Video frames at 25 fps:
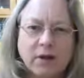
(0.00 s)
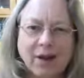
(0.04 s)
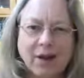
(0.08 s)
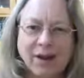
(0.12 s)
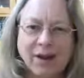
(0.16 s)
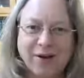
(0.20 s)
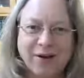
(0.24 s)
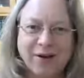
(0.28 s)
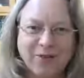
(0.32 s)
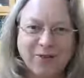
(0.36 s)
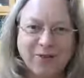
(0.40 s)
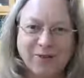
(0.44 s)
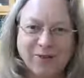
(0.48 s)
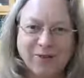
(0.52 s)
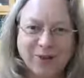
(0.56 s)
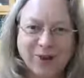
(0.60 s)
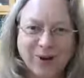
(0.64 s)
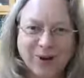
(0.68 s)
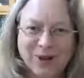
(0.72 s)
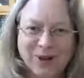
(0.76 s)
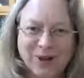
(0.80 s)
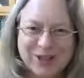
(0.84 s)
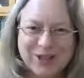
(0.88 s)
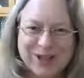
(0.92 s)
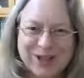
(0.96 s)
a
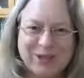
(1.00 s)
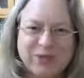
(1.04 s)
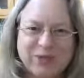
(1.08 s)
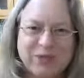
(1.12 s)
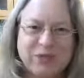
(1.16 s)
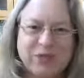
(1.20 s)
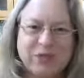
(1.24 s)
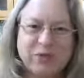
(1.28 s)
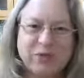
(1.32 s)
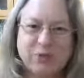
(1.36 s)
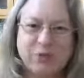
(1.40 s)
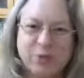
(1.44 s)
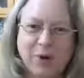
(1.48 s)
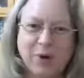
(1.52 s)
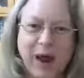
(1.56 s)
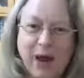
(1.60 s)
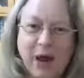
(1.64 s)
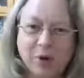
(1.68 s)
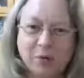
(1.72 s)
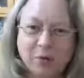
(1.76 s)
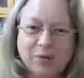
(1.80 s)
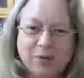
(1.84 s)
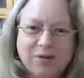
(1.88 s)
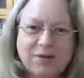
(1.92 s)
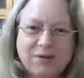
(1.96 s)
full EFT
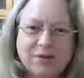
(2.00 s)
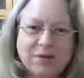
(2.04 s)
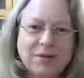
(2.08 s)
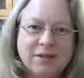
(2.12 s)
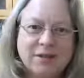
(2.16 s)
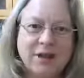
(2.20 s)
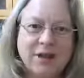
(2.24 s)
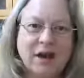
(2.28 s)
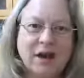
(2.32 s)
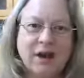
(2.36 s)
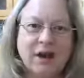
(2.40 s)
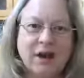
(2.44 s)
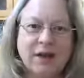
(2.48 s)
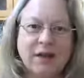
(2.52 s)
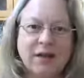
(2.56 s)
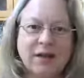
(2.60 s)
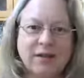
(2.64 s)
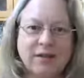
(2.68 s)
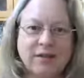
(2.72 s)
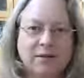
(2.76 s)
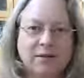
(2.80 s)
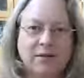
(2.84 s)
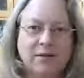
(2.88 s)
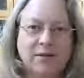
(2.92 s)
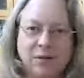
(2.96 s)
round. I
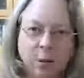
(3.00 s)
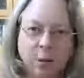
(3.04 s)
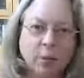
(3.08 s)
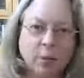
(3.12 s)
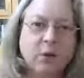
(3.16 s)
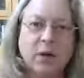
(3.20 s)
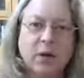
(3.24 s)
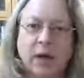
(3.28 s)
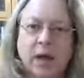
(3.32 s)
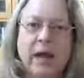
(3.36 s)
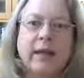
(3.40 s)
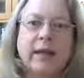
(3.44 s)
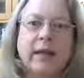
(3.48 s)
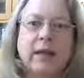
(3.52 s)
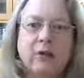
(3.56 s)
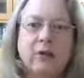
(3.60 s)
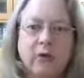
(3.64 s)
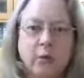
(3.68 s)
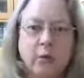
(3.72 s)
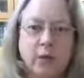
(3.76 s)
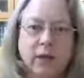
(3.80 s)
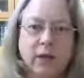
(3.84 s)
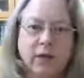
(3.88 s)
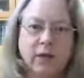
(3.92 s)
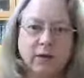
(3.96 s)
don't like
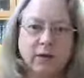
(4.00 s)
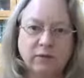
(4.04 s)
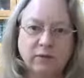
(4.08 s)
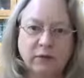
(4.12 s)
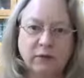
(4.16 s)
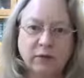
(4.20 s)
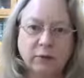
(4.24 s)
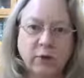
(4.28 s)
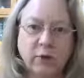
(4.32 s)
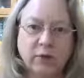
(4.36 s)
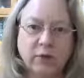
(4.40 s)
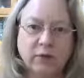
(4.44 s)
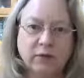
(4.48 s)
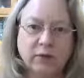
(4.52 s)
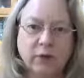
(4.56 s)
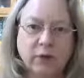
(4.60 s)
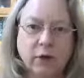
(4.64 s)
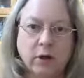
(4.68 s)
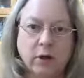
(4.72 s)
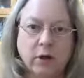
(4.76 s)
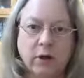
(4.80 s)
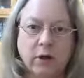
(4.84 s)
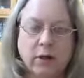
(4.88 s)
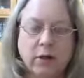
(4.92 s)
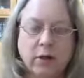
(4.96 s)
doing EFT rounds
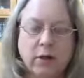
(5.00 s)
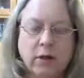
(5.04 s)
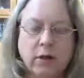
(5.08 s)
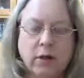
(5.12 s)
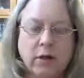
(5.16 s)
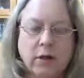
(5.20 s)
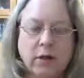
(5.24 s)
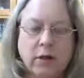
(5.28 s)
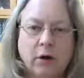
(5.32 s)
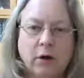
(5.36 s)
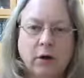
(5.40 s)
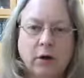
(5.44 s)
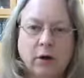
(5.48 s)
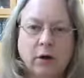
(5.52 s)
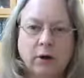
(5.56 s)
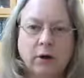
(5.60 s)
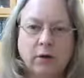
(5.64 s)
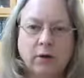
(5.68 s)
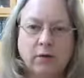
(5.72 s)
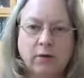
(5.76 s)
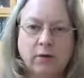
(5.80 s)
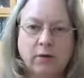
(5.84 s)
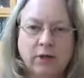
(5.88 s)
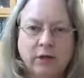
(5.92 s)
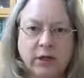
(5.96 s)

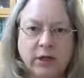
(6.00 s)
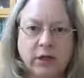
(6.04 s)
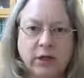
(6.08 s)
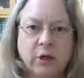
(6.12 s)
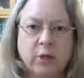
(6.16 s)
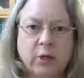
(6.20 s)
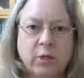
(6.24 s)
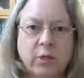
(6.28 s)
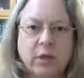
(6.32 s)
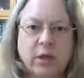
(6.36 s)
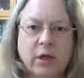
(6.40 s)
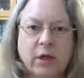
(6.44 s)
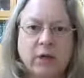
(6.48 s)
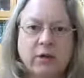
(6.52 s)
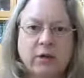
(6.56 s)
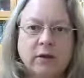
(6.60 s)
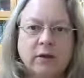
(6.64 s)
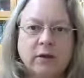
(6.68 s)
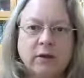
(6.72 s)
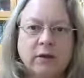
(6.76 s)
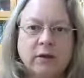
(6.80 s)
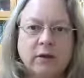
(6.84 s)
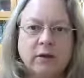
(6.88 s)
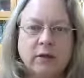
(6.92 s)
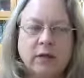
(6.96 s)
on video
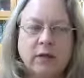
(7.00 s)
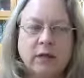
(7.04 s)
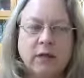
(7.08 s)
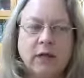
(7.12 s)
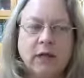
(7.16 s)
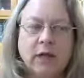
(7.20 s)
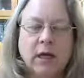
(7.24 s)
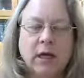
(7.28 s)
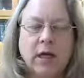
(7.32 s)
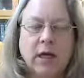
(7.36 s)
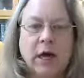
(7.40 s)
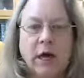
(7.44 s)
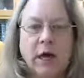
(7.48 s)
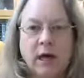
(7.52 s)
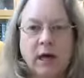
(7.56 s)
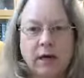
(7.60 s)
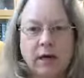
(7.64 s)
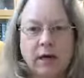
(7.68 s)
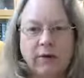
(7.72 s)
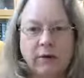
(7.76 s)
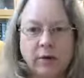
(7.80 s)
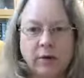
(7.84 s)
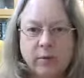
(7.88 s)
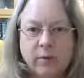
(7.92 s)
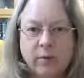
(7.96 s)
because I
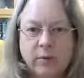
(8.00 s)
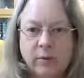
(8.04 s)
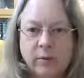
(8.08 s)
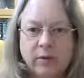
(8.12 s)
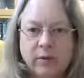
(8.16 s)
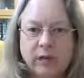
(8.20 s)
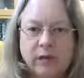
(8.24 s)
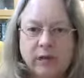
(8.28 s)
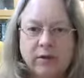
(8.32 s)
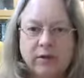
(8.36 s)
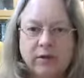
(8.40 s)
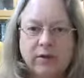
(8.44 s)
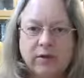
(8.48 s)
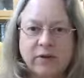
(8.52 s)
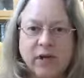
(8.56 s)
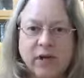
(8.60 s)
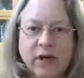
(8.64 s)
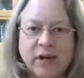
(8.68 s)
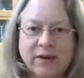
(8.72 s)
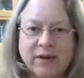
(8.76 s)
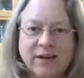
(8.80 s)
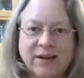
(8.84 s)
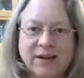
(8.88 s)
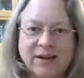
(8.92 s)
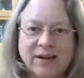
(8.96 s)
firmly believe
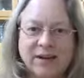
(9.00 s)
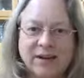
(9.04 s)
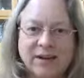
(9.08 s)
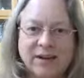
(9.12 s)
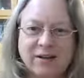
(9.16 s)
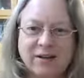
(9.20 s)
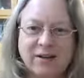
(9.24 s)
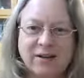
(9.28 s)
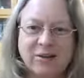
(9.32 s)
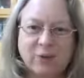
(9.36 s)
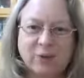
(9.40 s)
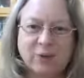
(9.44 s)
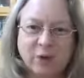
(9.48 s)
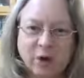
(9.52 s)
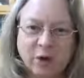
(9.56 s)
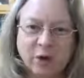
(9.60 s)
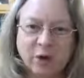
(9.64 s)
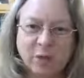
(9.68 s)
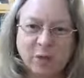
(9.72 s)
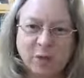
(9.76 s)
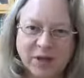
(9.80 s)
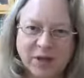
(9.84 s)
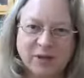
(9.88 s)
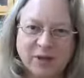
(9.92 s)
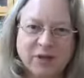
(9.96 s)
that they work
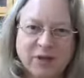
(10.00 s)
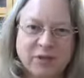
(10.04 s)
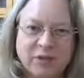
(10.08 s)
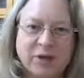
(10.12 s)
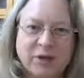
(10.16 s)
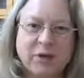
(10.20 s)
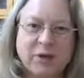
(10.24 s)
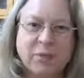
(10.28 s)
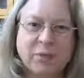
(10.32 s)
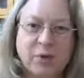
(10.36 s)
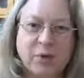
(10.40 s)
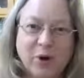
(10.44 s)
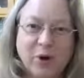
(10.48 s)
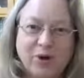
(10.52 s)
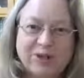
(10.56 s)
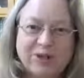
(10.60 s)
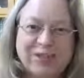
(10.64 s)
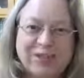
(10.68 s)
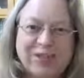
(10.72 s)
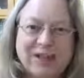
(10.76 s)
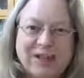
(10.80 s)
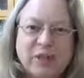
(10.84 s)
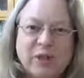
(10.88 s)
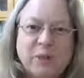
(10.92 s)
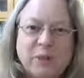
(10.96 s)
better if they're
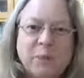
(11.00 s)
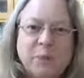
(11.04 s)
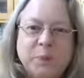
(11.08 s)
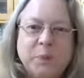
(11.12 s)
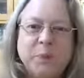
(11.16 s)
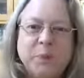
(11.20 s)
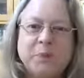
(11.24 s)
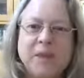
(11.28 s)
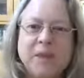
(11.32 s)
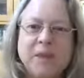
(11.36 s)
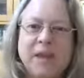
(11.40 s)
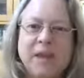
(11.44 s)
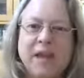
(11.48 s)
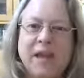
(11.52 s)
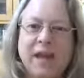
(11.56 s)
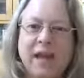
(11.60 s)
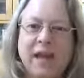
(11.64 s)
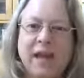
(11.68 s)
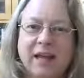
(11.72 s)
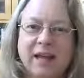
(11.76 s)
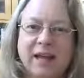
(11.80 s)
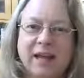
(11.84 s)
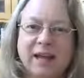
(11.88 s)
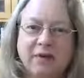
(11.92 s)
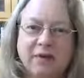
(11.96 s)
personal
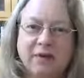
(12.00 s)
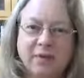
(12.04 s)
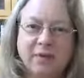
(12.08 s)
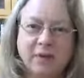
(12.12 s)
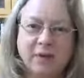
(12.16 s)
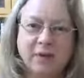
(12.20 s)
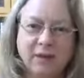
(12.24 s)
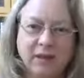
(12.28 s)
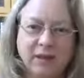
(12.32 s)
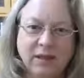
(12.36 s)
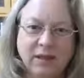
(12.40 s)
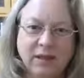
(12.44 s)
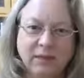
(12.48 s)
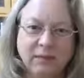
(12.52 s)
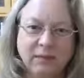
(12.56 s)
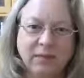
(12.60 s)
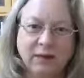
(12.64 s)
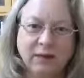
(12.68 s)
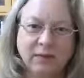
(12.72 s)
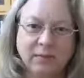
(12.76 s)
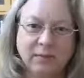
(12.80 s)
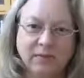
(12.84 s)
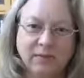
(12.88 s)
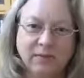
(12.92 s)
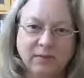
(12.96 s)
and if
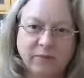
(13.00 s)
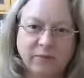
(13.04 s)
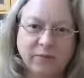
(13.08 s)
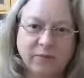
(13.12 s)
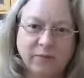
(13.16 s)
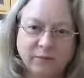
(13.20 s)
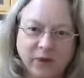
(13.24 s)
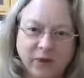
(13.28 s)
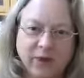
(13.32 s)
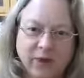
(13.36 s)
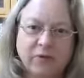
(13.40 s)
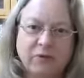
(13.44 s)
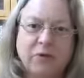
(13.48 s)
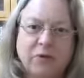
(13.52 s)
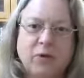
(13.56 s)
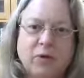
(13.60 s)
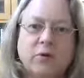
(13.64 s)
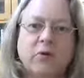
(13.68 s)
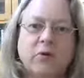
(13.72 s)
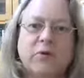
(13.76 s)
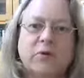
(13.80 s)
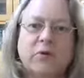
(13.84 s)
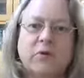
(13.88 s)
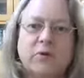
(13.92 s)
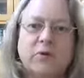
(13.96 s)
they're really
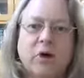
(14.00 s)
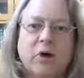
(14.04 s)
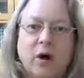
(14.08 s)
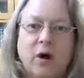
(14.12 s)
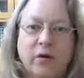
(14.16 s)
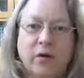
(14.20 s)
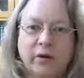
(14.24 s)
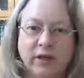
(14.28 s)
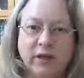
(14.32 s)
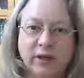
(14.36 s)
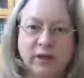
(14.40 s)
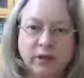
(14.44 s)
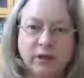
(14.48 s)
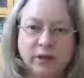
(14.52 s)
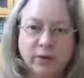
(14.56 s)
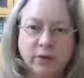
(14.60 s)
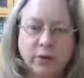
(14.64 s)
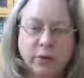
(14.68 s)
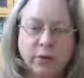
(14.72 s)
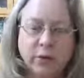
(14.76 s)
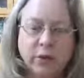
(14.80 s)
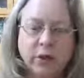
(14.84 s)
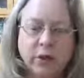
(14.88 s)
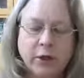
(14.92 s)
focused on the issue.